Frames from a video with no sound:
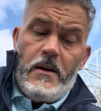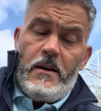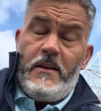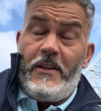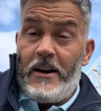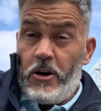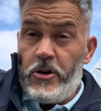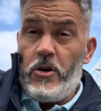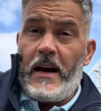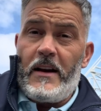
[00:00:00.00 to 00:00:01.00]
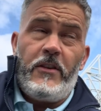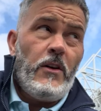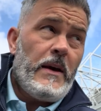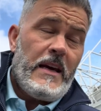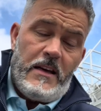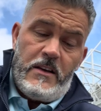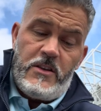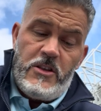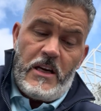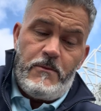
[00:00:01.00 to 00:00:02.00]
They've then got Newcastle away here at
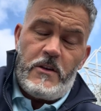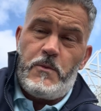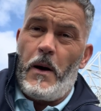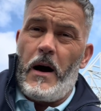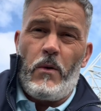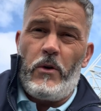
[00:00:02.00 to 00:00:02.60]
St James's Park,